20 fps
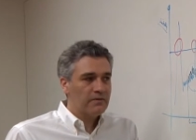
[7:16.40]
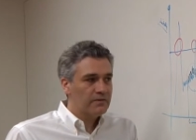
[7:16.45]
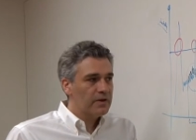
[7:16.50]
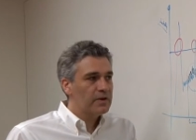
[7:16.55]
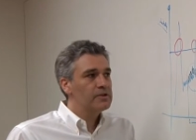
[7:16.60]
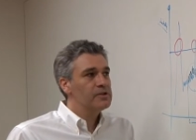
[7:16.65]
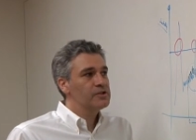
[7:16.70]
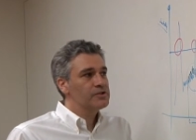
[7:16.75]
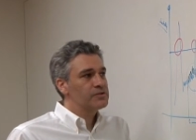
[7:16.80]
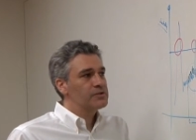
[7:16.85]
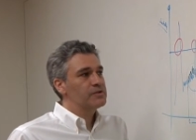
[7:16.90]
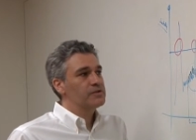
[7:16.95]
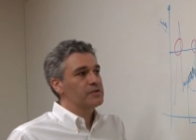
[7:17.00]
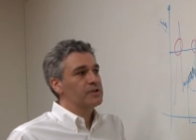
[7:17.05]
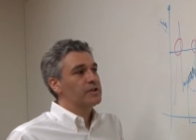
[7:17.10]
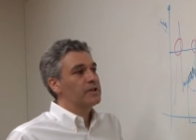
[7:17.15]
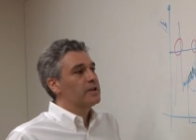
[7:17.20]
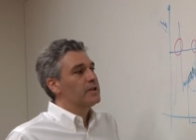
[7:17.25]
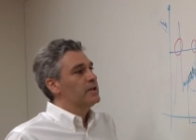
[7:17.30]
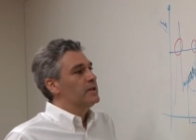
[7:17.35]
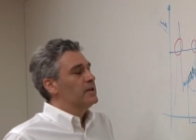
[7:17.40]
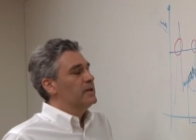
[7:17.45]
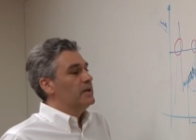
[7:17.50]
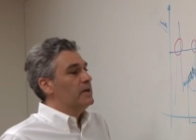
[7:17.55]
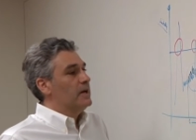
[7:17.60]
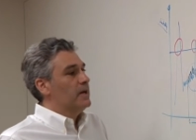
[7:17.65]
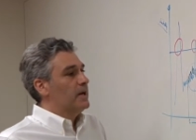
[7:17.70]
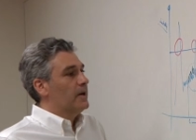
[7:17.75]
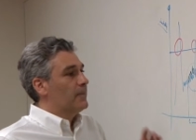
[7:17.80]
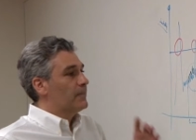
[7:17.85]
Very interesting
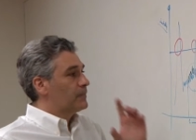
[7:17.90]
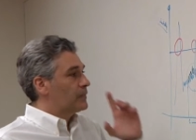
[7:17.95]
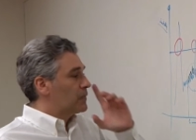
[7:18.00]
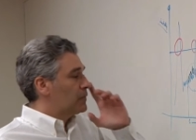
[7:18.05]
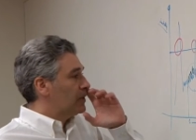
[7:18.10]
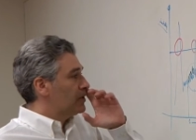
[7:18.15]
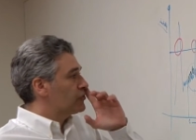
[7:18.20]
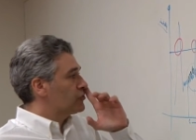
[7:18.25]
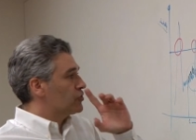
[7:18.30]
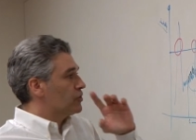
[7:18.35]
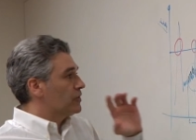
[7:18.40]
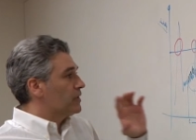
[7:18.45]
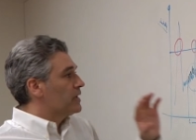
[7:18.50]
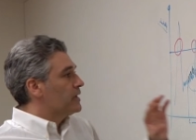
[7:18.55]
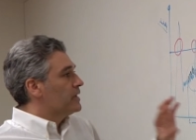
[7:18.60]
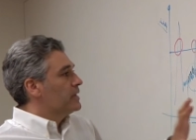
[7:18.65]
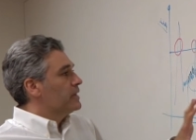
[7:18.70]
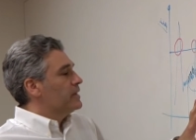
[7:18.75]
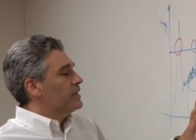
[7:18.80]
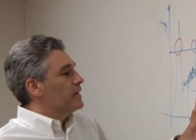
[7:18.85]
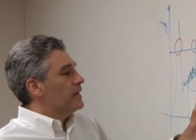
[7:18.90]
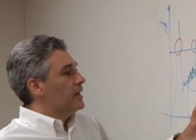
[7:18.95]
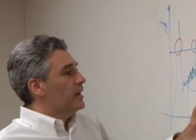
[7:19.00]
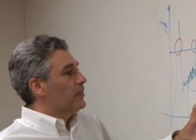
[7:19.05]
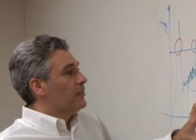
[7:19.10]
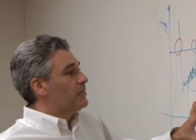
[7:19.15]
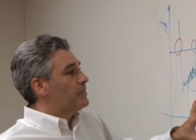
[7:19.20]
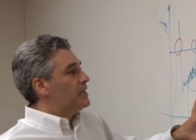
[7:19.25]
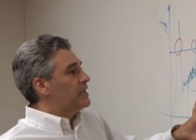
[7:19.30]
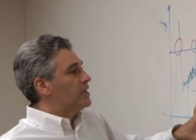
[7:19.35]
um, question.
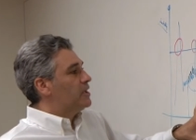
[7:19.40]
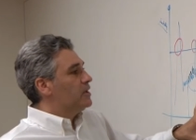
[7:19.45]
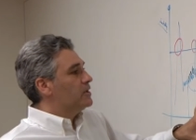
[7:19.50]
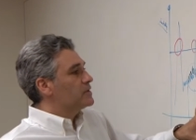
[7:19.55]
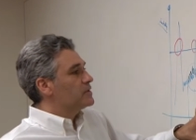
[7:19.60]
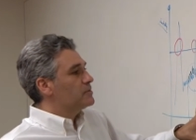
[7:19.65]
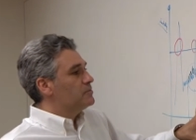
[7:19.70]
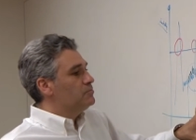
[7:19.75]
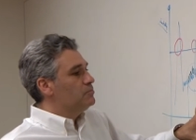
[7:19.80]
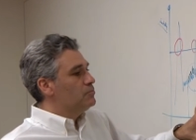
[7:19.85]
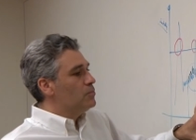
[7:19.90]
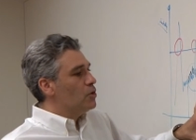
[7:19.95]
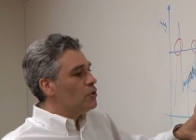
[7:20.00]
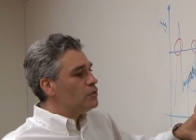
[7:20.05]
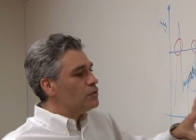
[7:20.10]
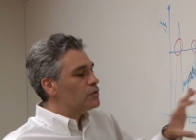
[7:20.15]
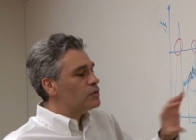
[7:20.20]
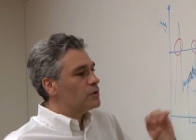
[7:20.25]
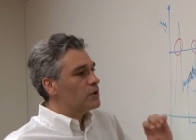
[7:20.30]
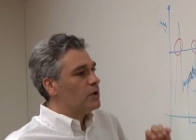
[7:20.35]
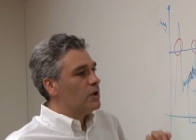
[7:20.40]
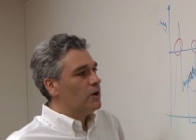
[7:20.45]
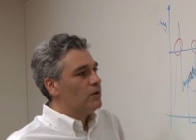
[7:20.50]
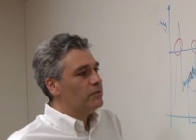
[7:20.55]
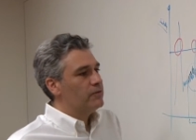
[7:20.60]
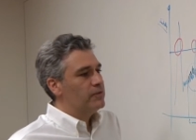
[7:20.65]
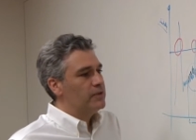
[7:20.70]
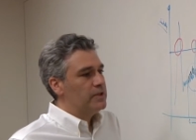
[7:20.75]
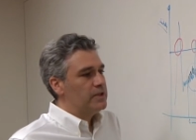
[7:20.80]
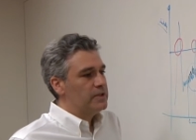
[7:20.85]
Um, because most
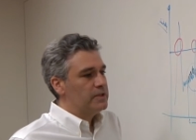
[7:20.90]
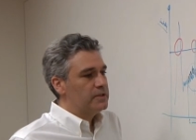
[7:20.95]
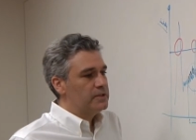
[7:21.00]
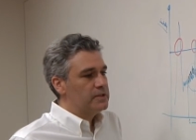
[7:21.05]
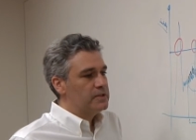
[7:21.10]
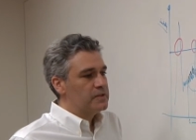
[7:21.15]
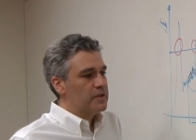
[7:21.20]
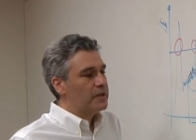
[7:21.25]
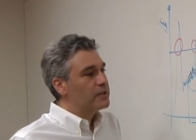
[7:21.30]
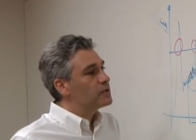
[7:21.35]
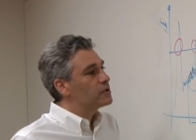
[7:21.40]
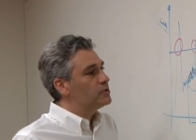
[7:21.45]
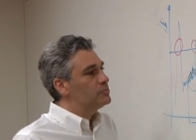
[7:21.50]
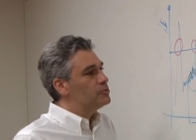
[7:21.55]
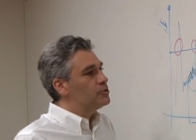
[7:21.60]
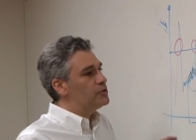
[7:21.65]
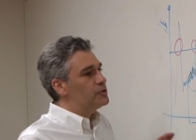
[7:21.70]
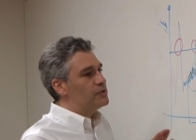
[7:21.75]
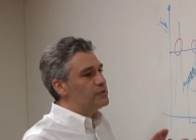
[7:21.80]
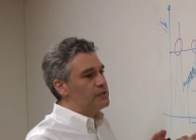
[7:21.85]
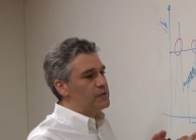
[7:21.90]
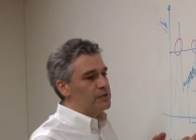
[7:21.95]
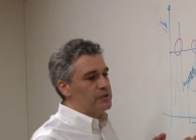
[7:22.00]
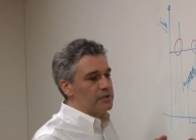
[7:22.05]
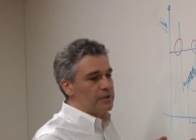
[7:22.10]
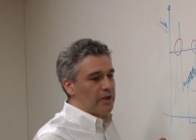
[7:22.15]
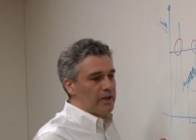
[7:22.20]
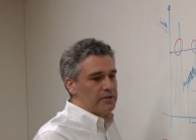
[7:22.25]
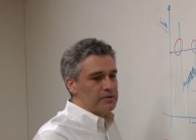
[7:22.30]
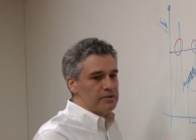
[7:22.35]
of the design community
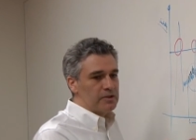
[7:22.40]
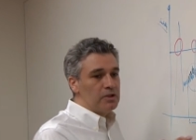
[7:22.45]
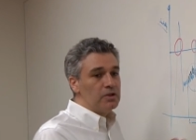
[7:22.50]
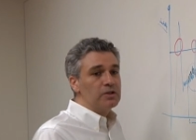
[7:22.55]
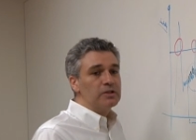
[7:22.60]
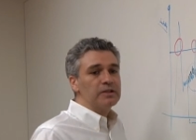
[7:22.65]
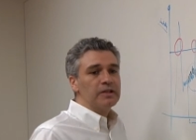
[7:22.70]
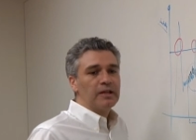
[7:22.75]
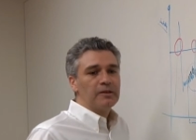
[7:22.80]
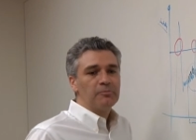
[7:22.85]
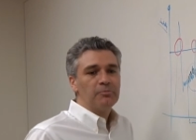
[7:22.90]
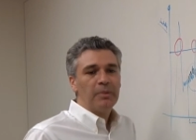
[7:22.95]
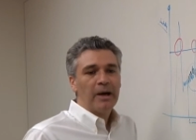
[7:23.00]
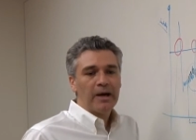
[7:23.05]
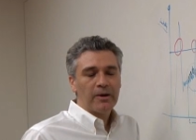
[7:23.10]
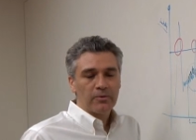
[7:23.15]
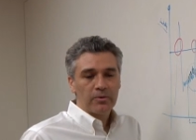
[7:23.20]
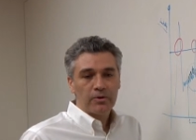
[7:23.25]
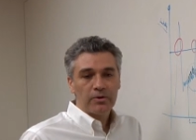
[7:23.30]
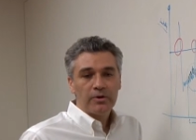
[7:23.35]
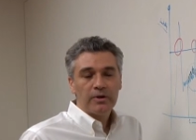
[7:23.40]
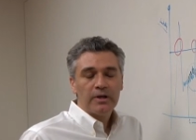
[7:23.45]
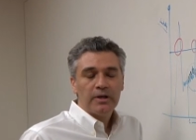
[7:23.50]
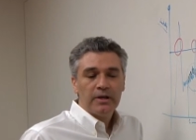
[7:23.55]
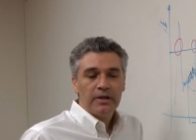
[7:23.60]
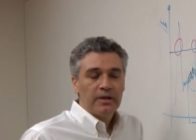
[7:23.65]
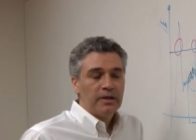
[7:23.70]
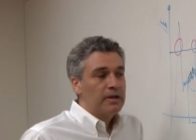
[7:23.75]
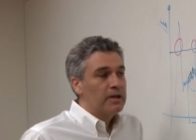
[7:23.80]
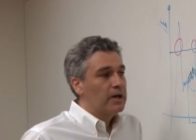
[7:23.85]
has looked at power
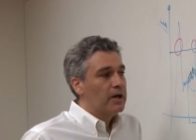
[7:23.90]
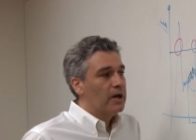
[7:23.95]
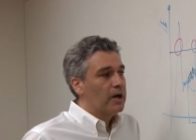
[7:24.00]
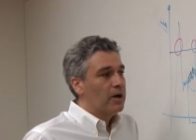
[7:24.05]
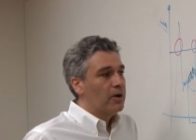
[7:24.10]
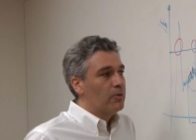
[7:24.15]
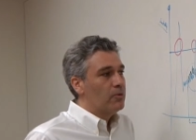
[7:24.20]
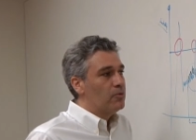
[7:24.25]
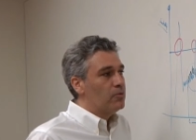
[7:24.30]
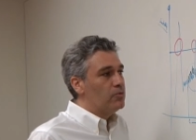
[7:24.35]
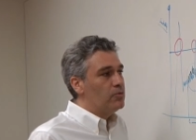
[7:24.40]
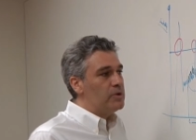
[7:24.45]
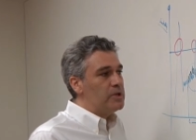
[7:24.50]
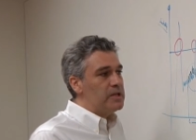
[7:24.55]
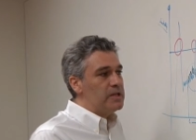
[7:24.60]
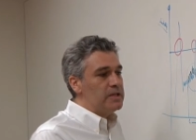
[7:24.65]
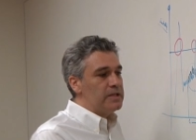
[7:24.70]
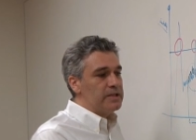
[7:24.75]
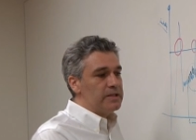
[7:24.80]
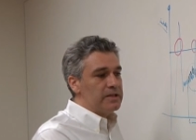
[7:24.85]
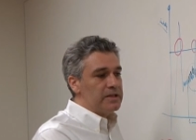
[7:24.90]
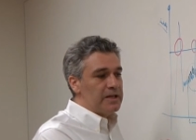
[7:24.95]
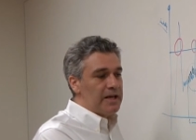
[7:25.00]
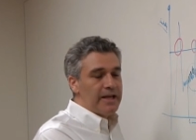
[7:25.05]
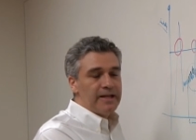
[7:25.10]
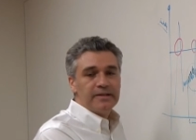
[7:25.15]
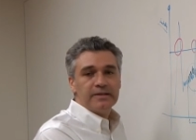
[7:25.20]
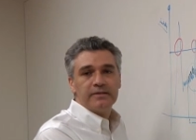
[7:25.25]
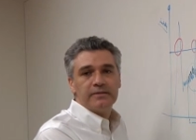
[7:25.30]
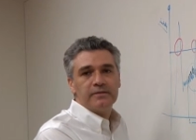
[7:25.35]
uh, really
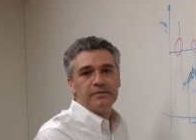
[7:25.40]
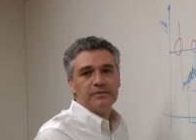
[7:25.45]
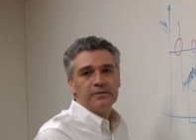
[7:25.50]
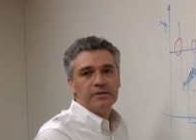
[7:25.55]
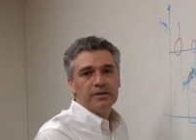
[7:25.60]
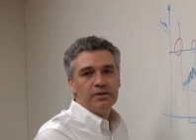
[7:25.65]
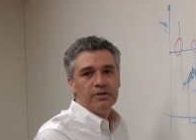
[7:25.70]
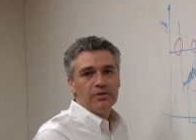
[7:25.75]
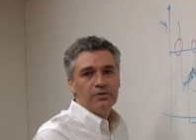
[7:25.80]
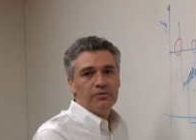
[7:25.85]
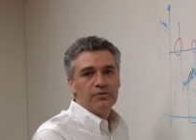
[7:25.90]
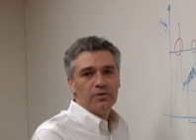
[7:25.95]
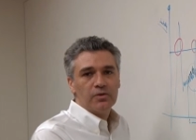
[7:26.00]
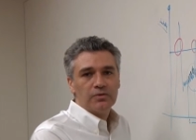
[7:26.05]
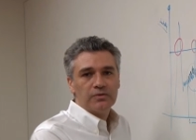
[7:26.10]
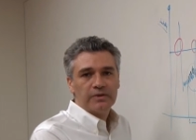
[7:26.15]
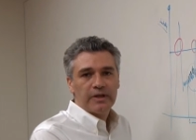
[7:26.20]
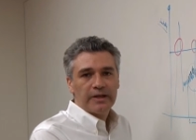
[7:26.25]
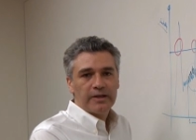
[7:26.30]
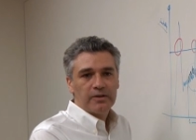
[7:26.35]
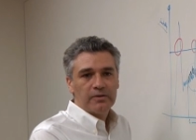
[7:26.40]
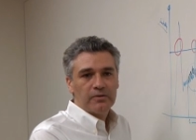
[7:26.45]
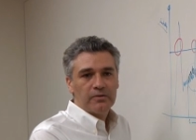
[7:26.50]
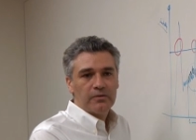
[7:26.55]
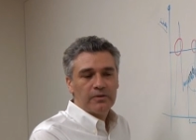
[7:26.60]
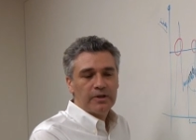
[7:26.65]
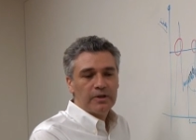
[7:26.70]
late in the flow cycle.